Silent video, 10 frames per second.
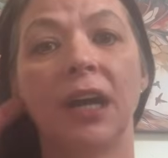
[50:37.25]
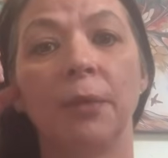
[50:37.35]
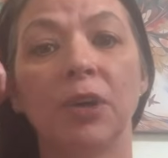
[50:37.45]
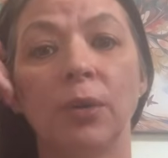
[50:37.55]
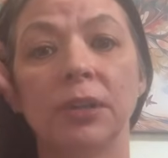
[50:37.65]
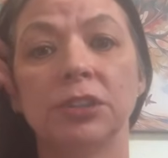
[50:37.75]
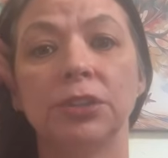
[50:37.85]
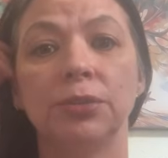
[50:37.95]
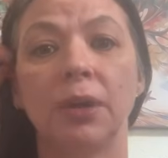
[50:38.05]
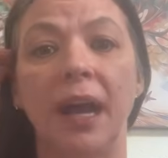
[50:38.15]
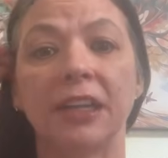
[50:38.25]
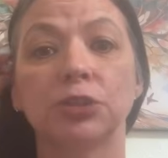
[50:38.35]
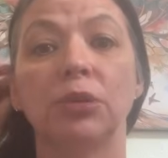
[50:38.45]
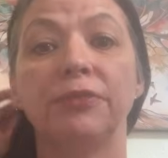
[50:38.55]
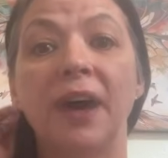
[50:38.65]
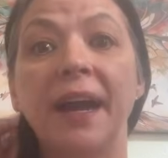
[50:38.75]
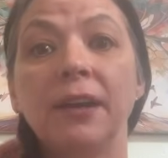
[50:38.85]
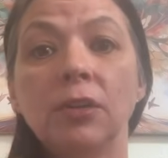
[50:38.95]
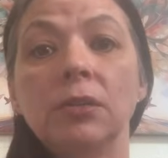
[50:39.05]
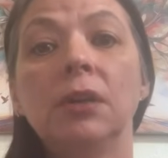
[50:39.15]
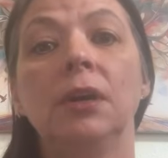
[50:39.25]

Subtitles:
I'm going to actual vinyl.